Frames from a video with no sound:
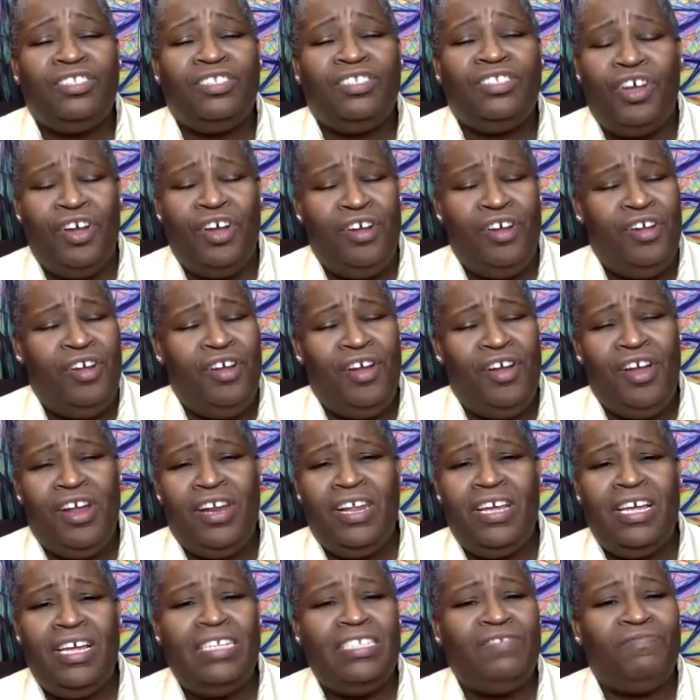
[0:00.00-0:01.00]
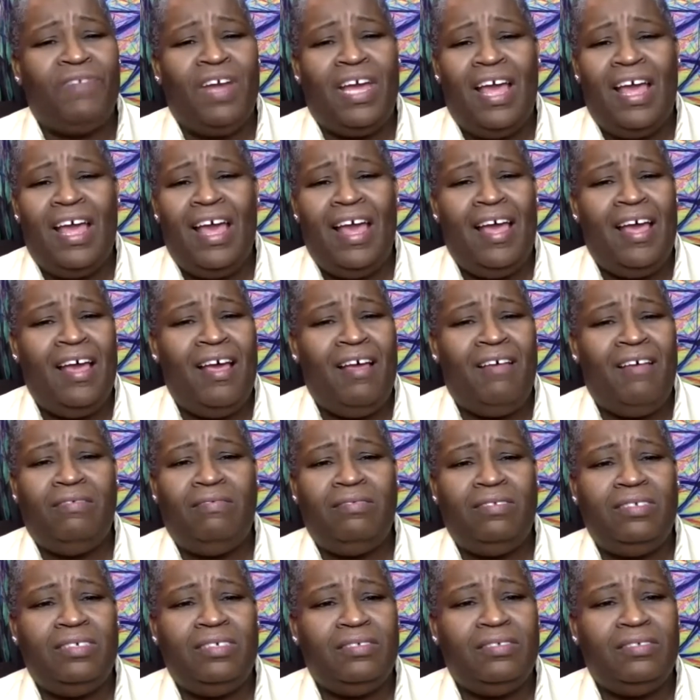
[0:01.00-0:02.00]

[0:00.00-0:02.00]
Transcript: turn us round."